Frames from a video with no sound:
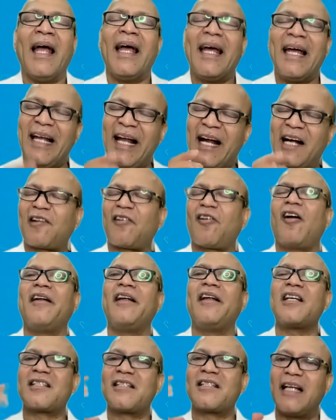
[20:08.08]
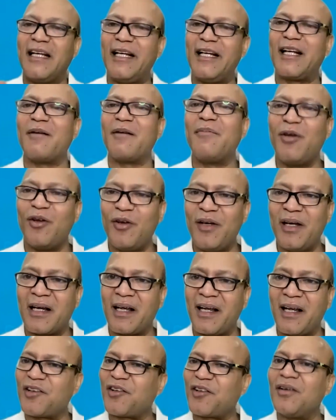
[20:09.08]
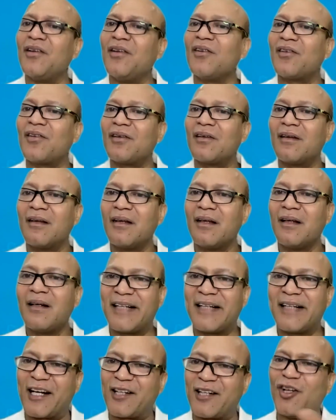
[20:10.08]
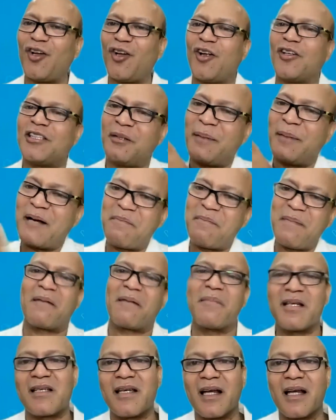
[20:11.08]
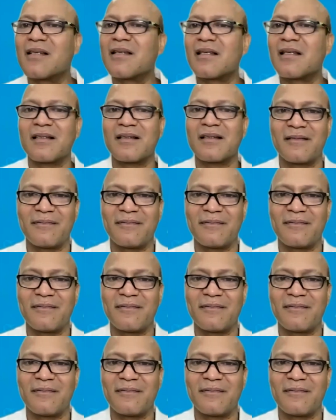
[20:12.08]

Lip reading: Electronics, telecommunications, technology might make mistakes.